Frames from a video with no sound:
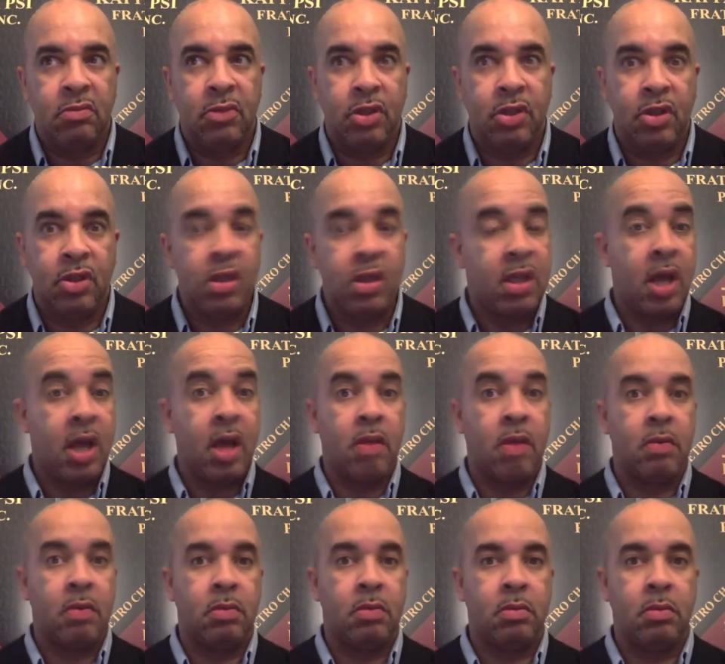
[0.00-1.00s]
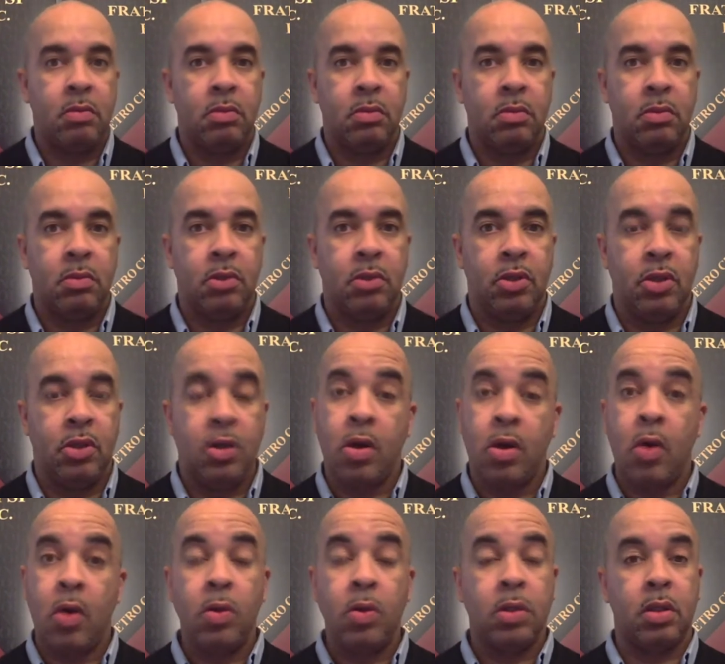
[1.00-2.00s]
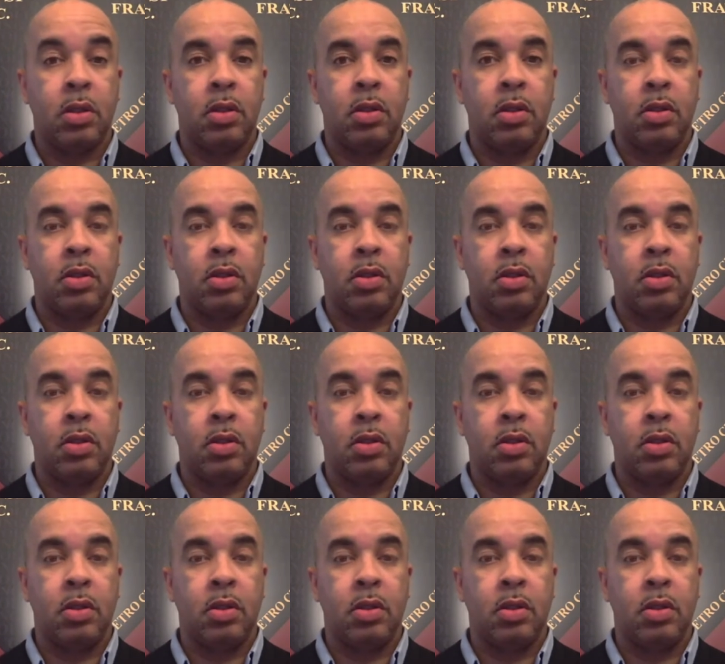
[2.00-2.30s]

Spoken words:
you're done. You're golden.